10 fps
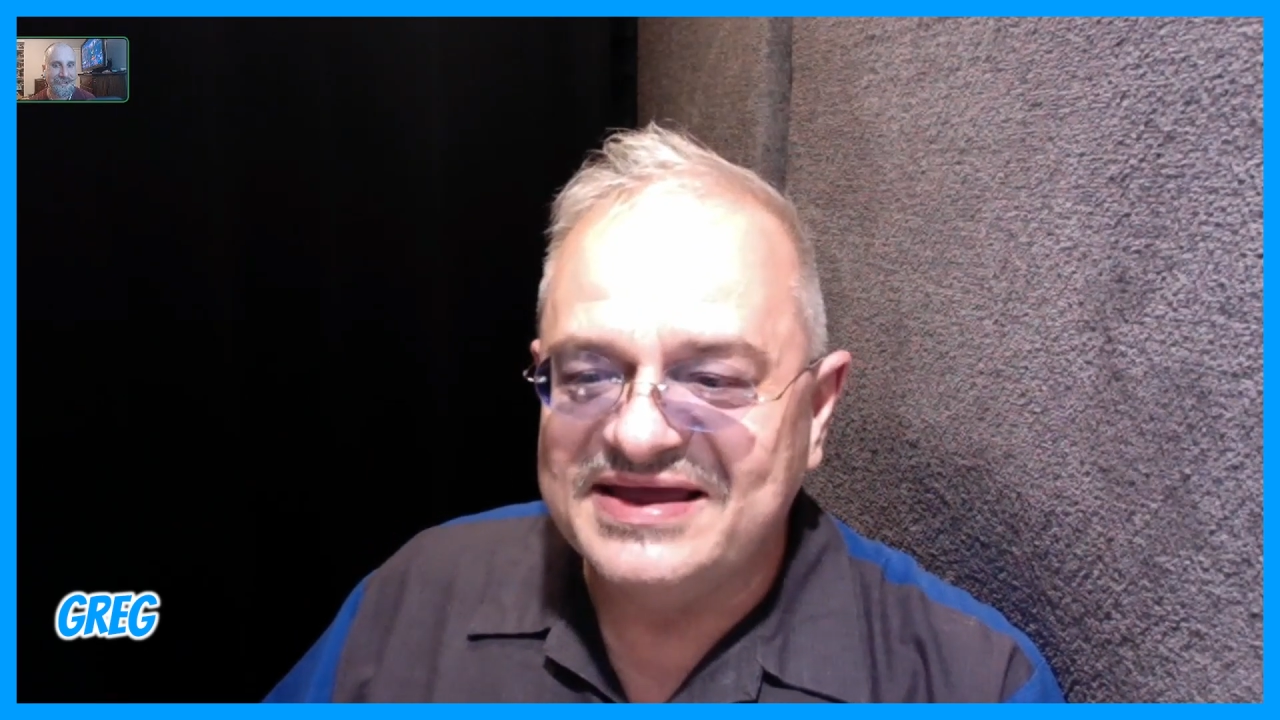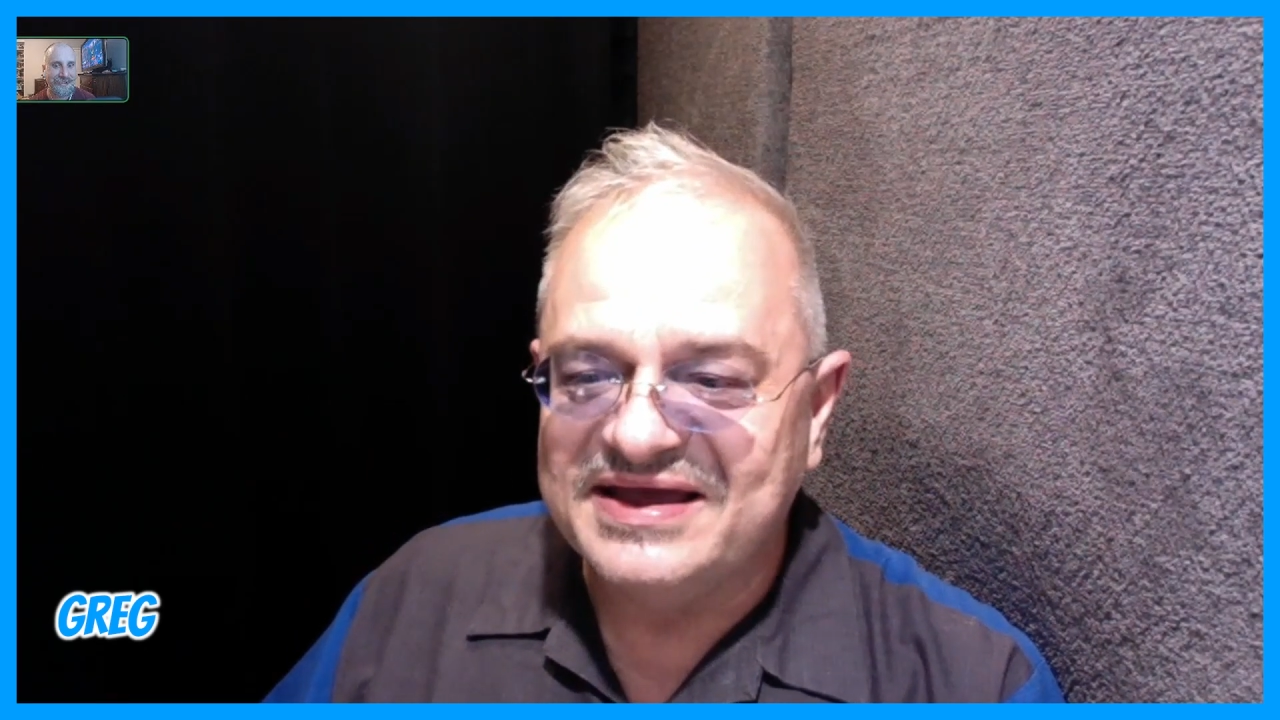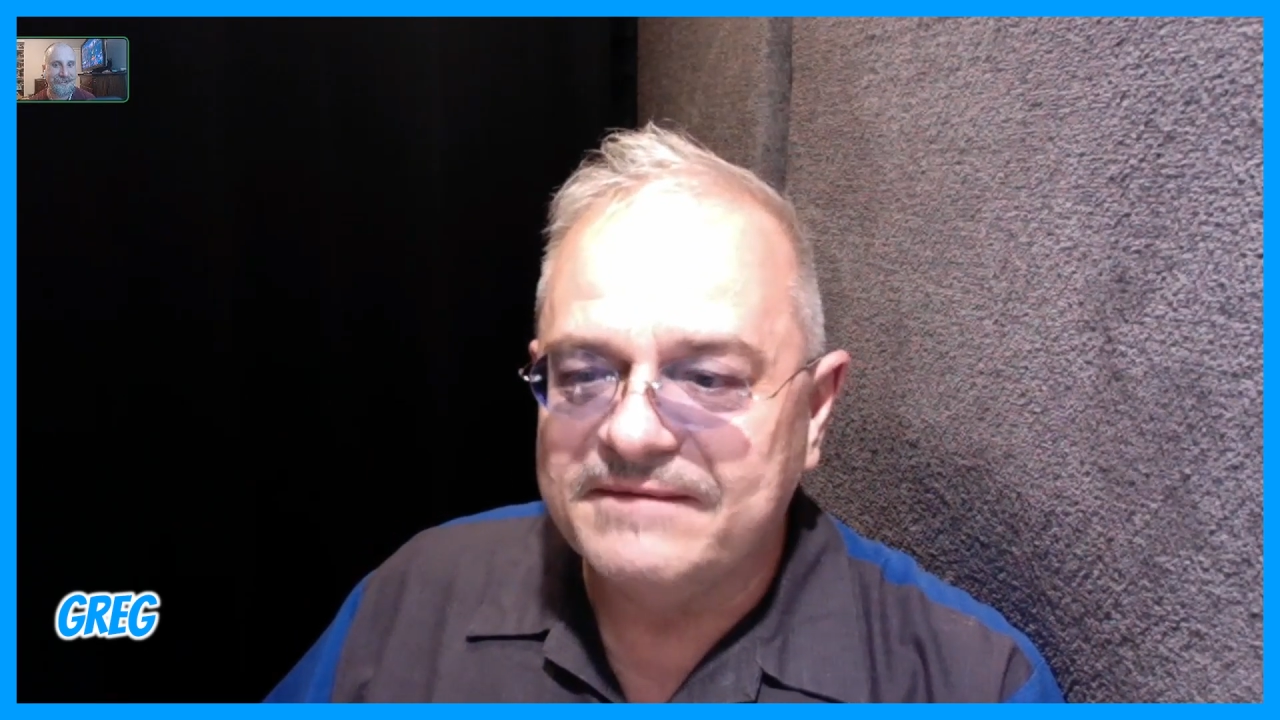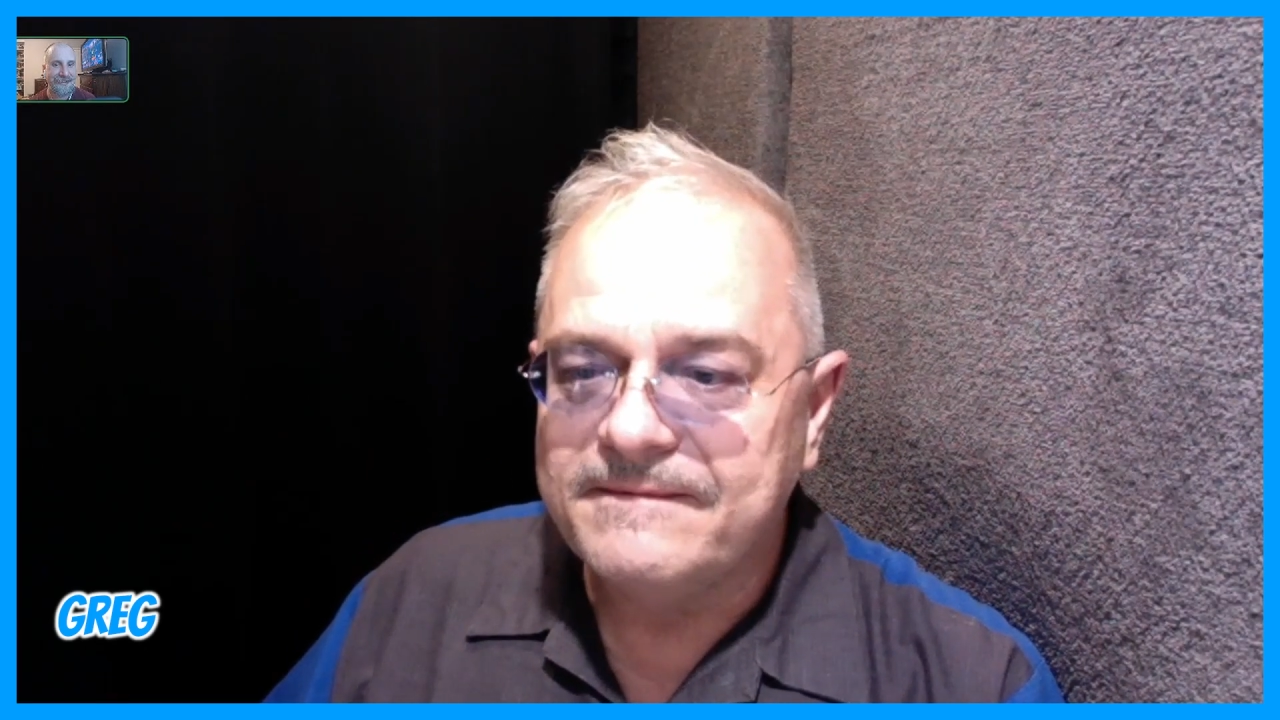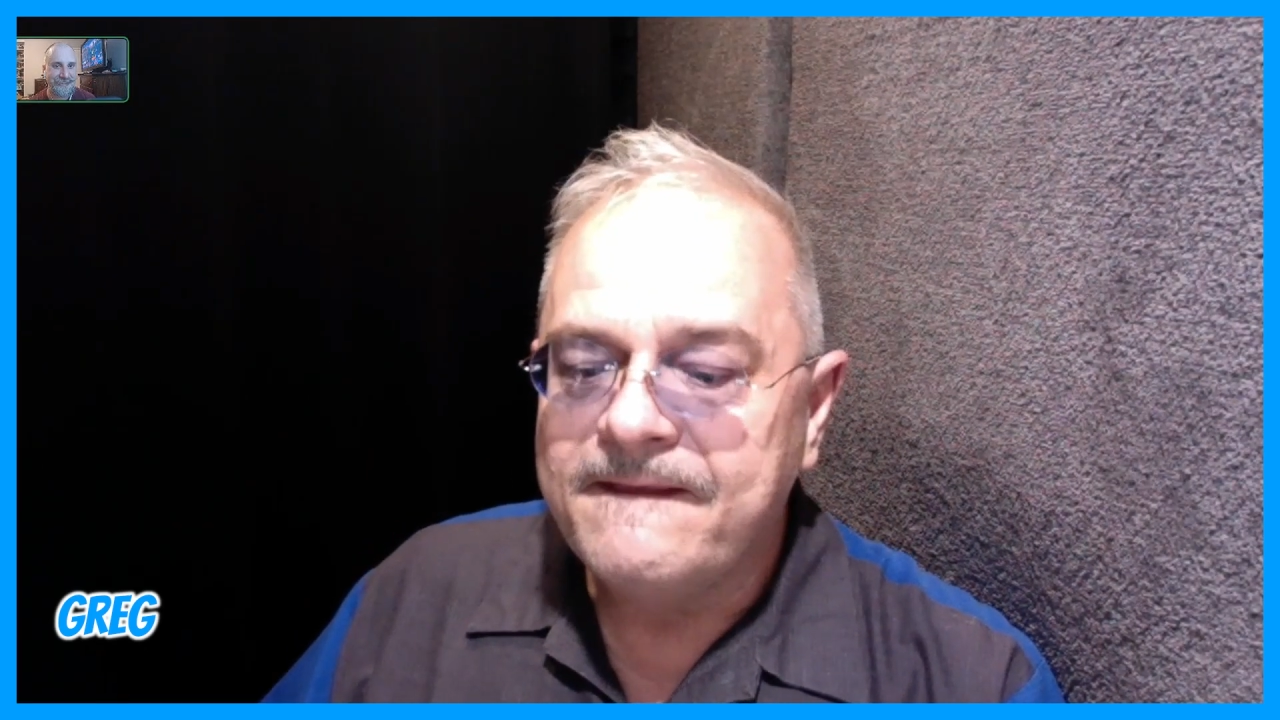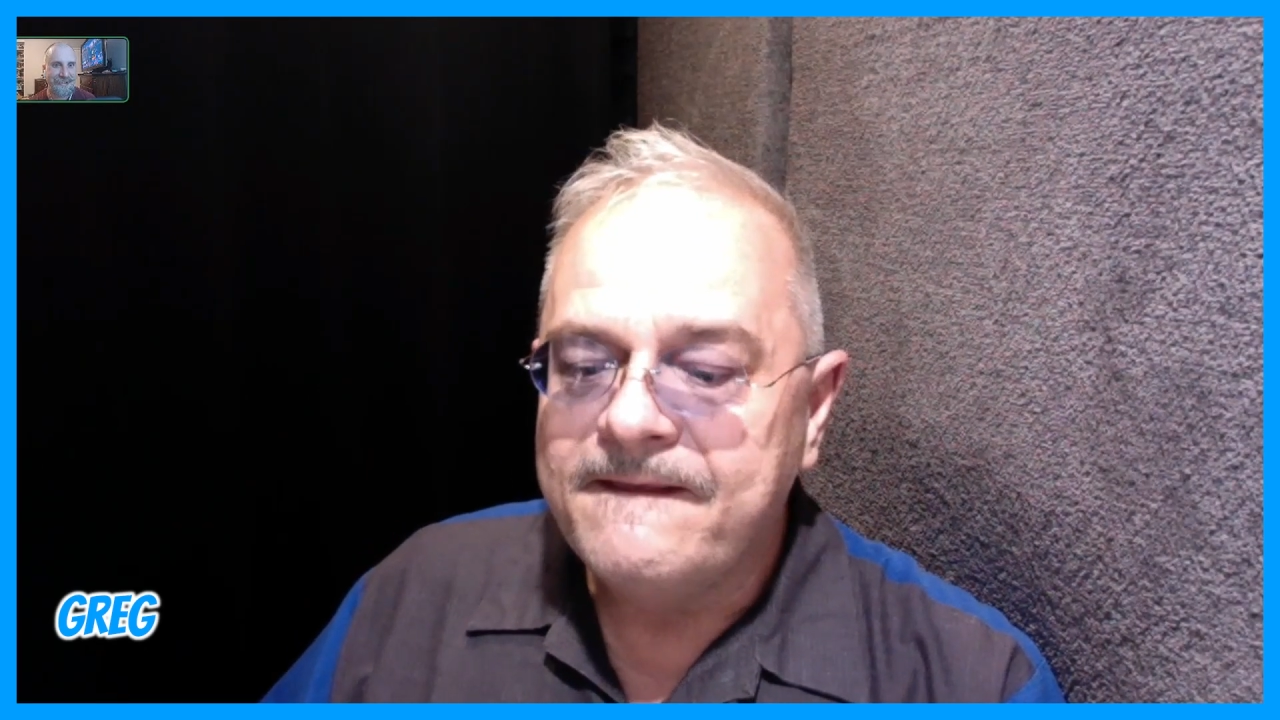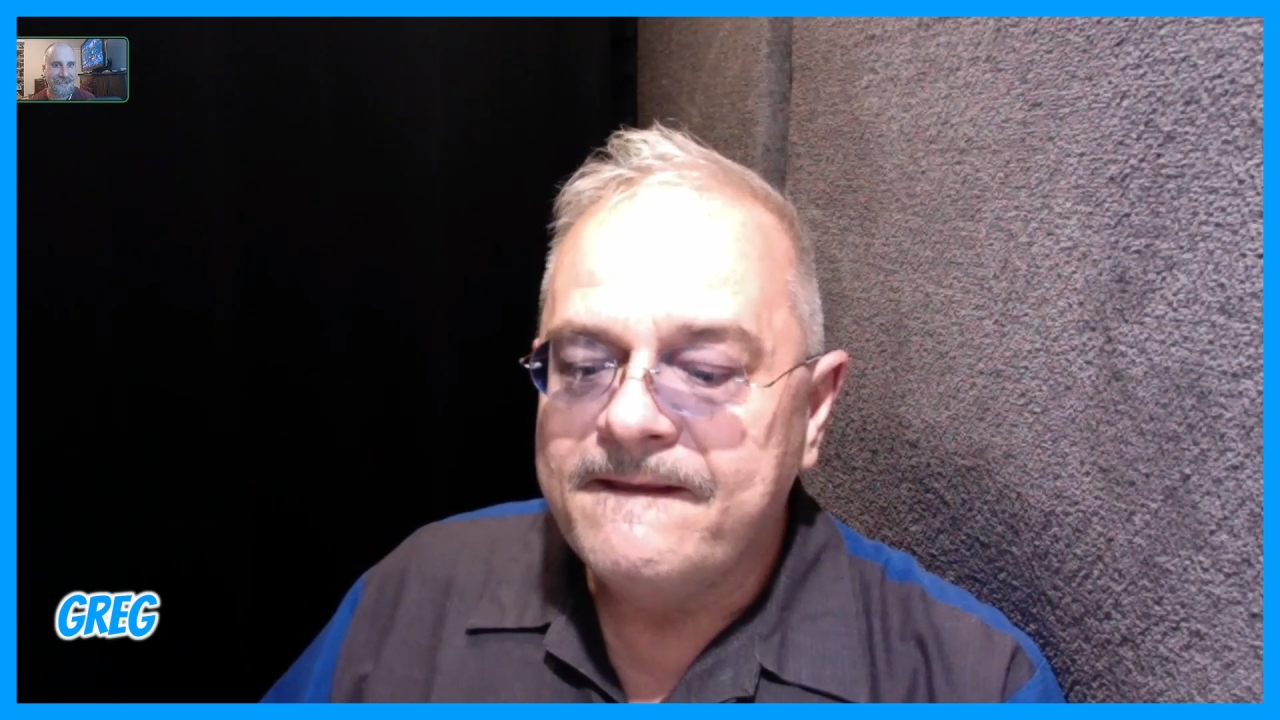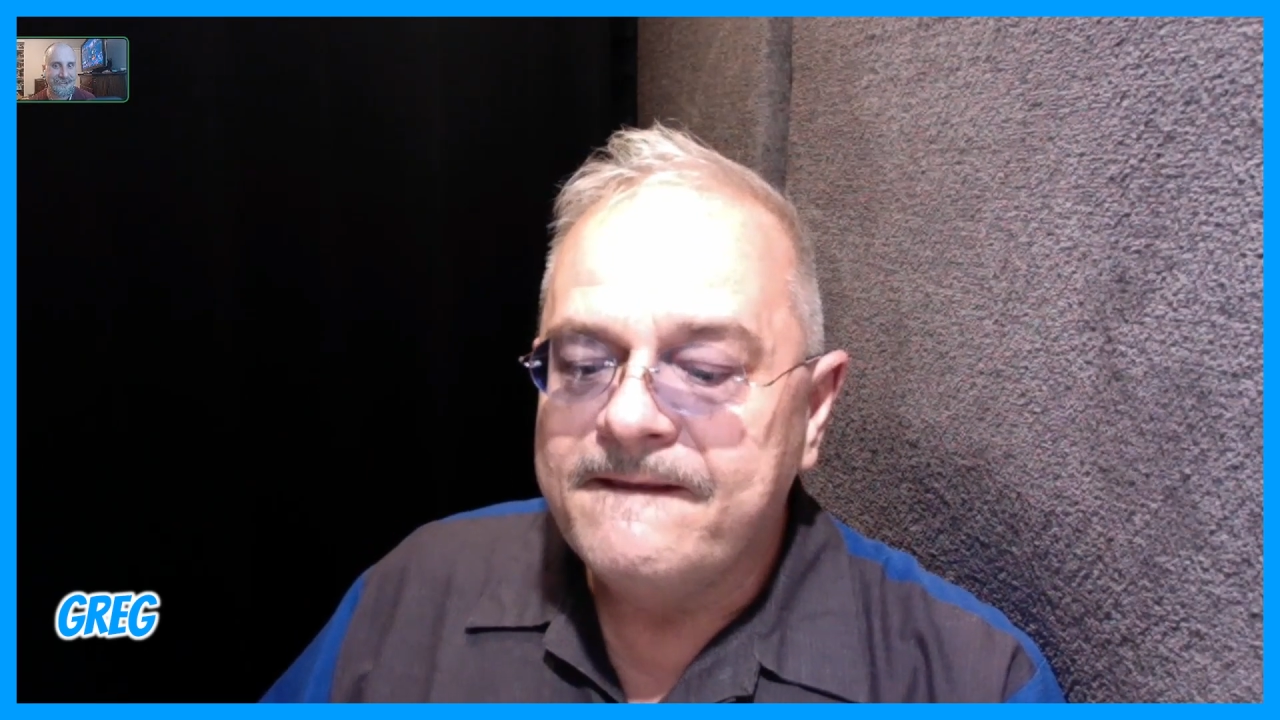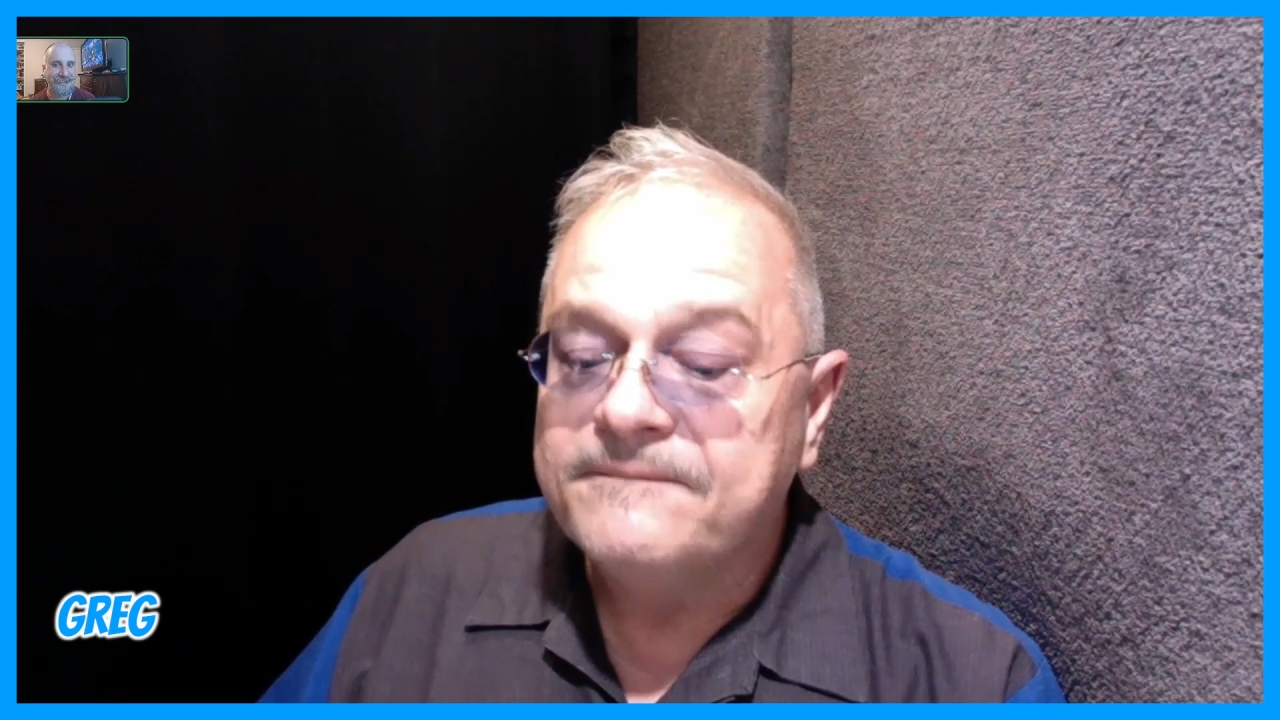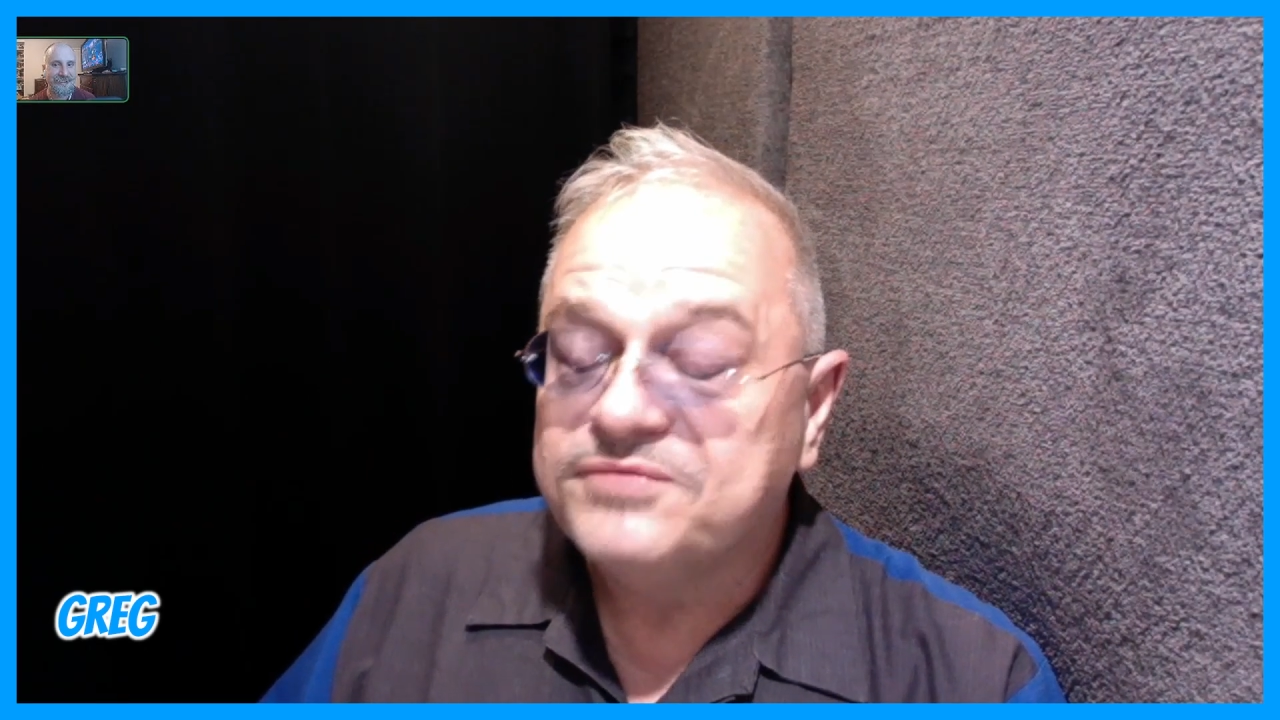
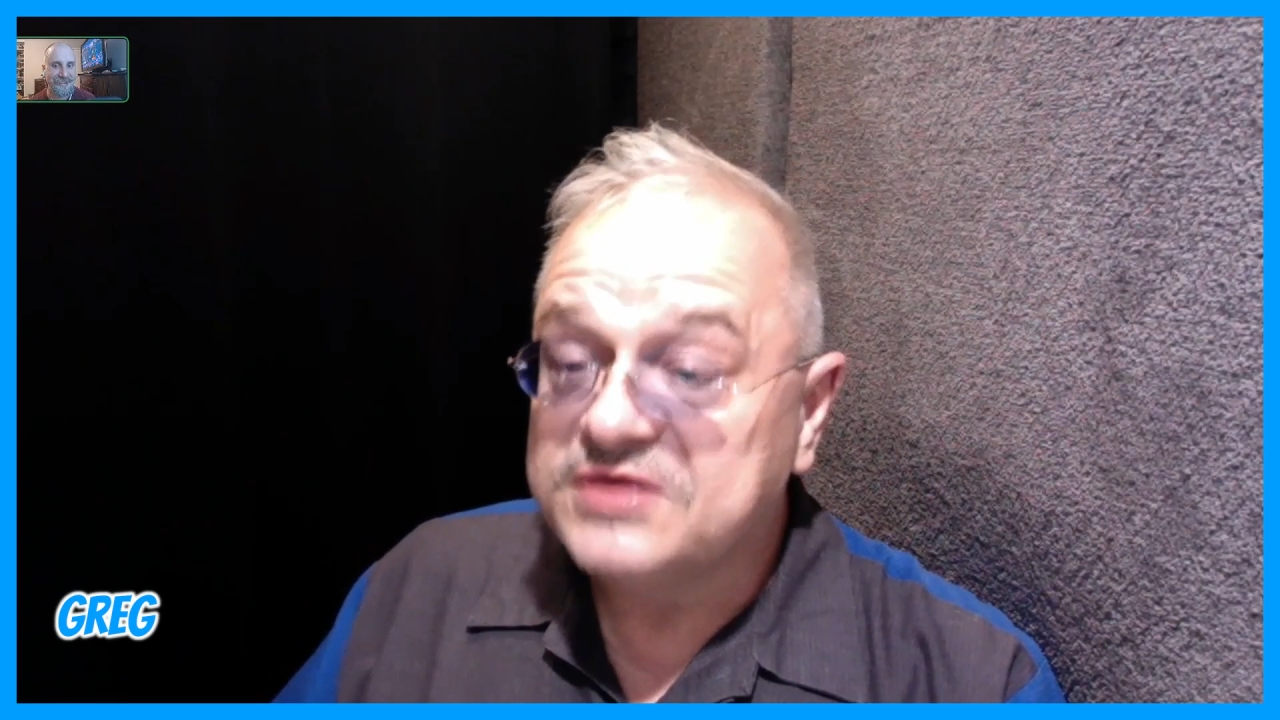idea